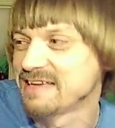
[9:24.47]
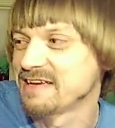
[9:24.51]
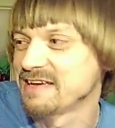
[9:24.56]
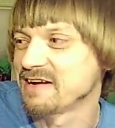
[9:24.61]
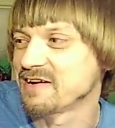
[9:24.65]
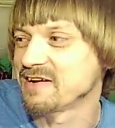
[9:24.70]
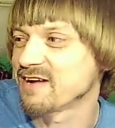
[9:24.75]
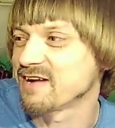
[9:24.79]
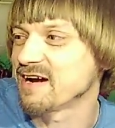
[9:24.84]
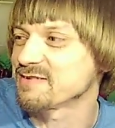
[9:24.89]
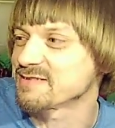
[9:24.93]

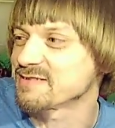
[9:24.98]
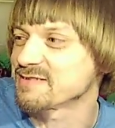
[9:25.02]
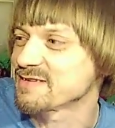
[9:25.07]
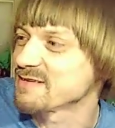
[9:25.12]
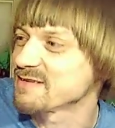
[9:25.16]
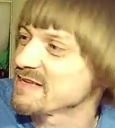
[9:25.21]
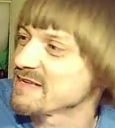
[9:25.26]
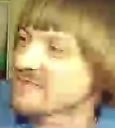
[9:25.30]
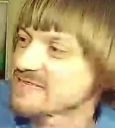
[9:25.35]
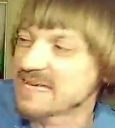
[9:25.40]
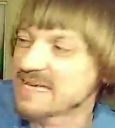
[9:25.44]
All right.
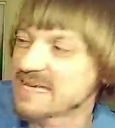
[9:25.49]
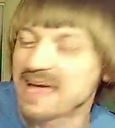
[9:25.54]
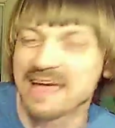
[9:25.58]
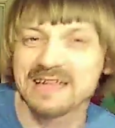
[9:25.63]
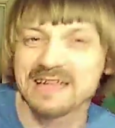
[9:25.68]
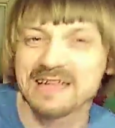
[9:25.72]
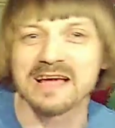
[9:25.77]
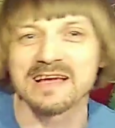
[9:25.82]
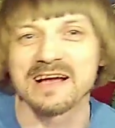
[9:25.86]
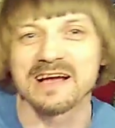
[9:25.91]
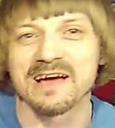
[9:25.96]
That's
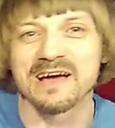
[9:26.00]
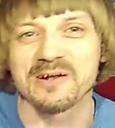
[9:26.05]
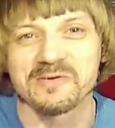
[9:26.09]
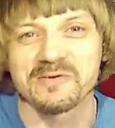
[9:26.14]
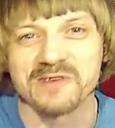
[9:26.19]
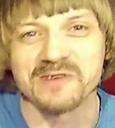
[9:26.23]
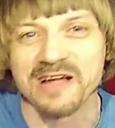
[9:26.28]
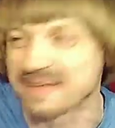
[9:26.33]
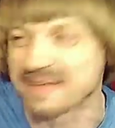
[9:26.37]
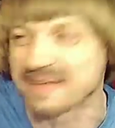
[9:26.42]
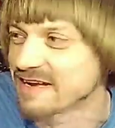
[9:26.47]
ten I got
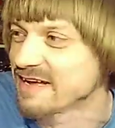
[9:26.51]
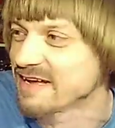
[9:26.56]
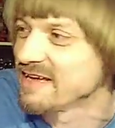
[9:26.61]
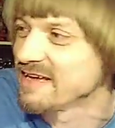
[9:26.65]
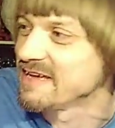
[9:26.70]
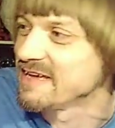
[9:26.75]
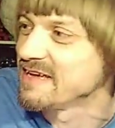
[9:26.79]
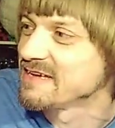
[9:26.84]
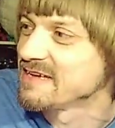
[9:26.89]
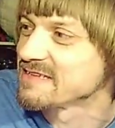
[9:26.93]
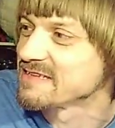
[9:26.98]
already
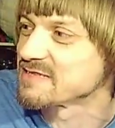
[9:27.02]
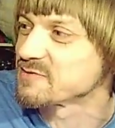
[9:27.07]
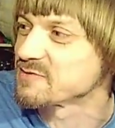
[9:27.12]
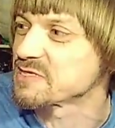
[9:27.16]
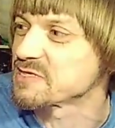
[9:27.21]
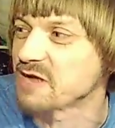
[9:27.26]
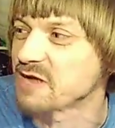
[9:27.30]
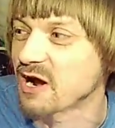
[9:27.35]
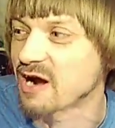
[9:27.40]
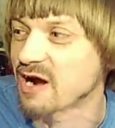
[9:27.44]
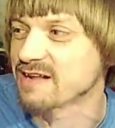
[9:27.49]
since we
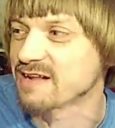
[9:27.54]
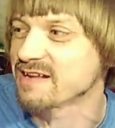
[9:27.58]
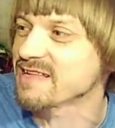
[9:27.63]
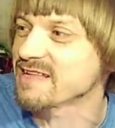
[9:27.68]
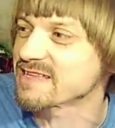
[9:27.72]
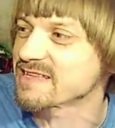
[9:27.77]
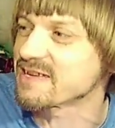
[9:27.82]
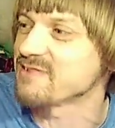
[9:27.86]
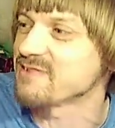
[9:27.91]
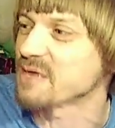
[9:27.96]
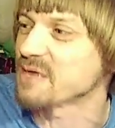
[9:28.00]
started.
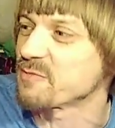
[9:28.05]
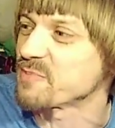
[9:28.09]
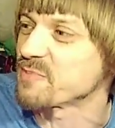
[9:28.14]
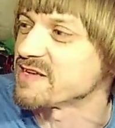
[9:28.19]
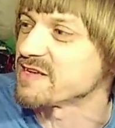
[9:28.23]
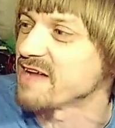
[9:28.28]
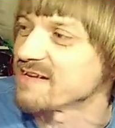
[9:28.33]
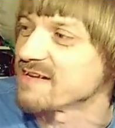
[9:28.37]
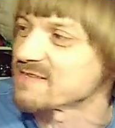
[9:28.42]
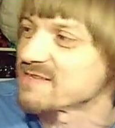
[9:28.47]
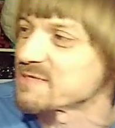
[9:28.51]
It goes up
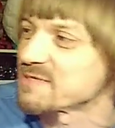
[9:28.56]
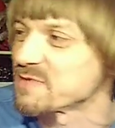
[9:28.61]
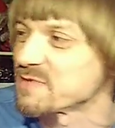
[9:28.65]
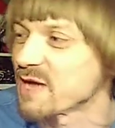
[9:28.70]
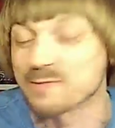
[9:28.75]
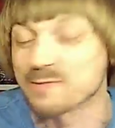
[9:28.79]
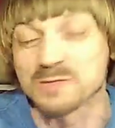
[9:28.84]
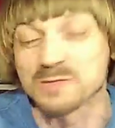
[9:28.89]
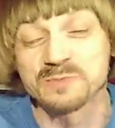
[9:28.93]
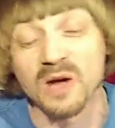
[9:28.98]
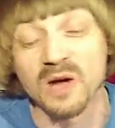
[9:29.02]
and down
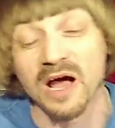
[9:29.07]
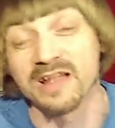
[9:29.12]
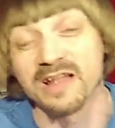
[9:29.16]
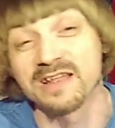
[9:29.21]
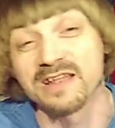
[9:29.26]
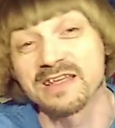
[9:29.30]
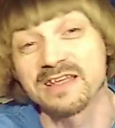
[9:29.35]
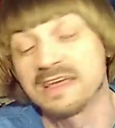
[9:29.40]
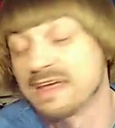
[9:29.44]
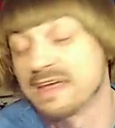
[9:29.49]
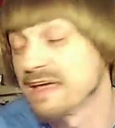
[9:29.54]
sometimes. But
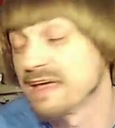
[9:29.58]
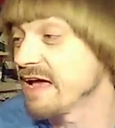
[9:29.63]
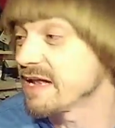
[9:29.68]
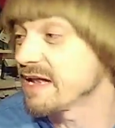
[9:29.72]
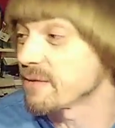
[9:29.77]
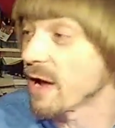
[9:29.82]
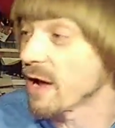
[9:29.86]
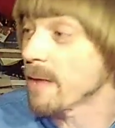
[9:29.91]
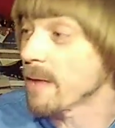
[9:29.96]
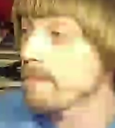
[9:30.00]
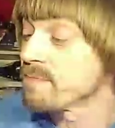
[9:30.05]

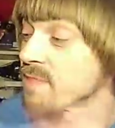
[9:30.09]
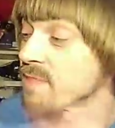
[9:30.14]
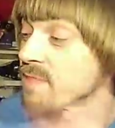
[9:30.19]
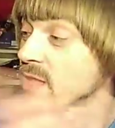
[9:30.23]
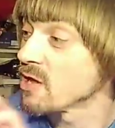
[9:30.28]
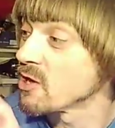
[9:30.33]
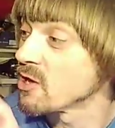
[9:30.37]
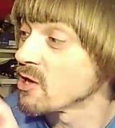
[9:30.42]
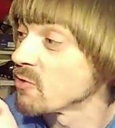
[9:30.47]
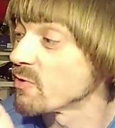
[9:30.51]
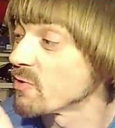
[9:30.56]
anyway,
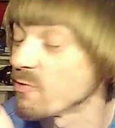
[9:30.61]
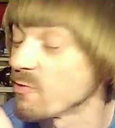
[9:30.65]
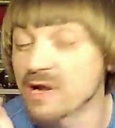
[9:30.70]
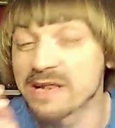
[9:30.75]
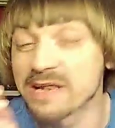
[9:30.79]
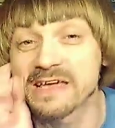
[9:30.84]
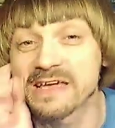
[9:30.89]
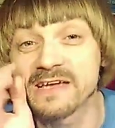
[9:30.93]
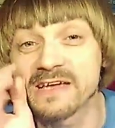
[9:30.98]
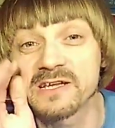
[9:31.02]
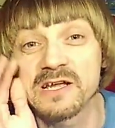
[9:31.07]
we
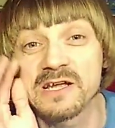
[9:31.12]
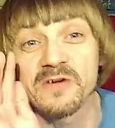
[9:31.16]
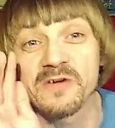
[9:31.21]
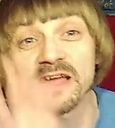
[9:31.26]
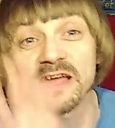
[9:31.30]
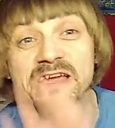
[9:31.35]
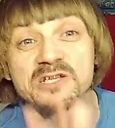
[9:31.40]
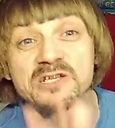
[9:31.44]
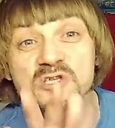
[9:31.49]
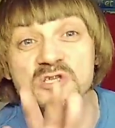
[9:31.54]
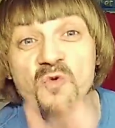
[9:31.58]
want to get, if I
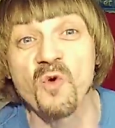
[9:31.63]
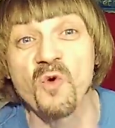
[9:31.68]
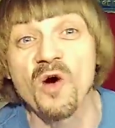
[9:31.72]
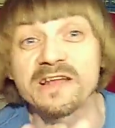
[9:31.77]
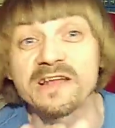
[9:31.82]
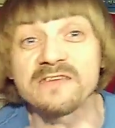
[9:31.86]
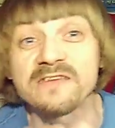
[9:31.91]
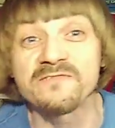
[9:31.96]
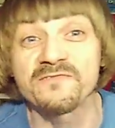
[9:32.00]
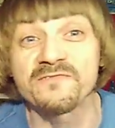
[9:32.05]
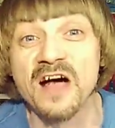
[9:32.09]
can get
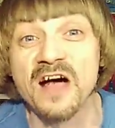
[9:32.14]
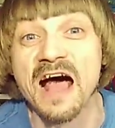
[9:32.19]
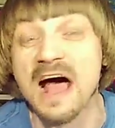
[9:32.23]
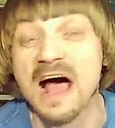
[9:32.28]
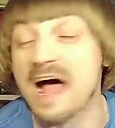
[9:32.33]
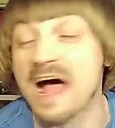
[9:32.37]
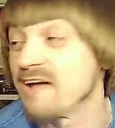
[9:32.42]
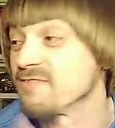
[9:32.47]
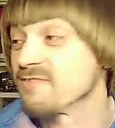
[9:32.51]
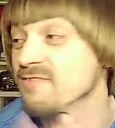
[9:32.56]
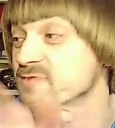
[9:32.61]

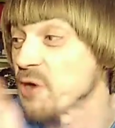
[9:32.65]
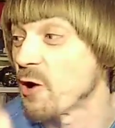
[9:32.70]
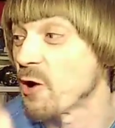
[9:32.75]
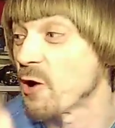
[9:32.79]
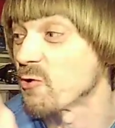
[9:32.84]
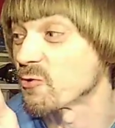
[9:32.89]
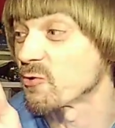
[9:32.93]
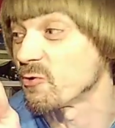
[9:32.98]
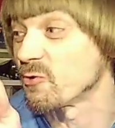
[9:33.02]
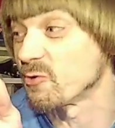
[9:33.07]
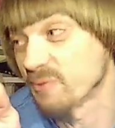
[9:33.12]
twenty-five
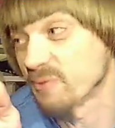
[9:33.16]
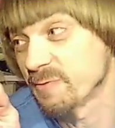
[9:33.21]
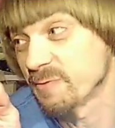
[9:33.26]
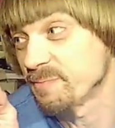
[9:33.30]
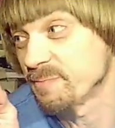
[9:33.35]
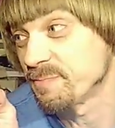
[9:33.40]
total